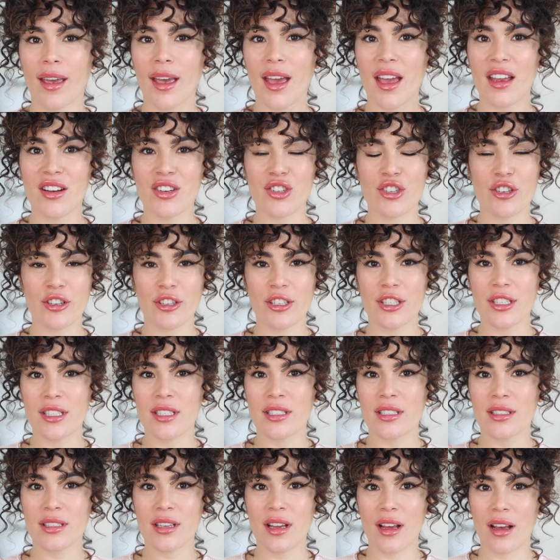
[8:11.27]
and
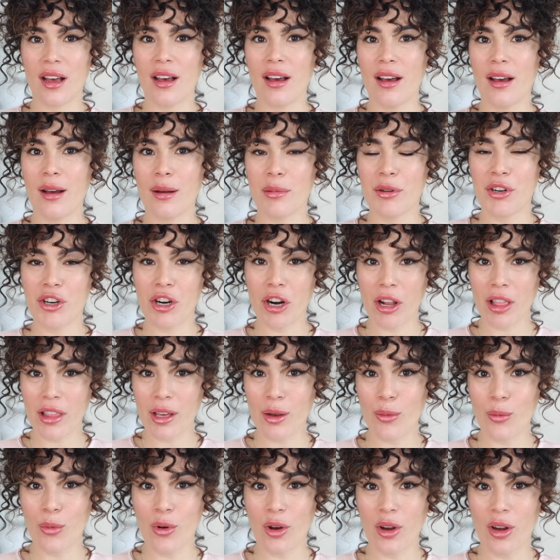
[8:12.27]
just a
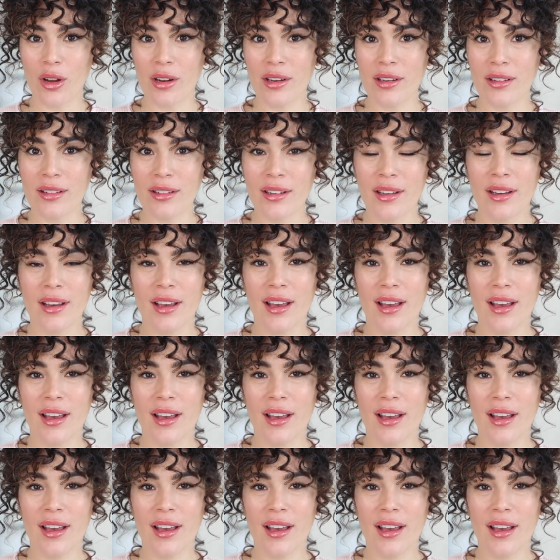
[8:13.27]
curling one